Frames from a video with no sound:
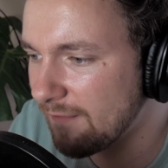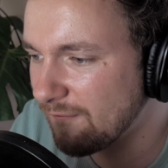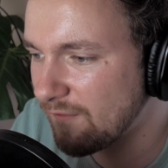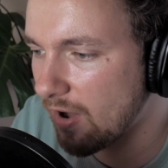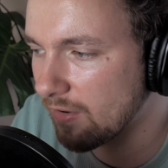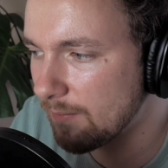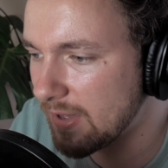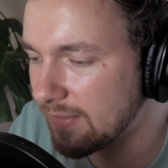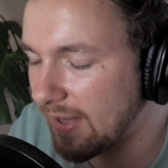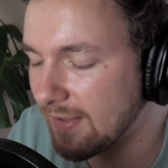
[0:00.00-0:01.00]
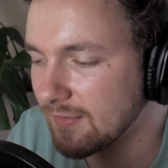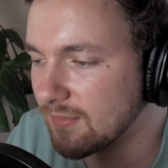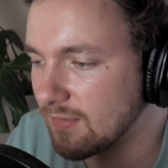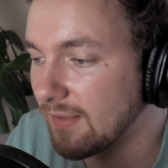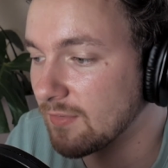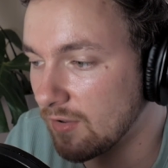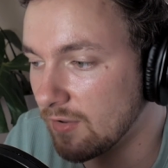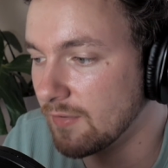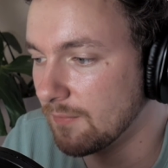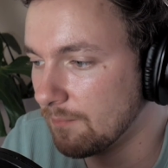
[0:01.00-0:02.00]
fuck me. That's good.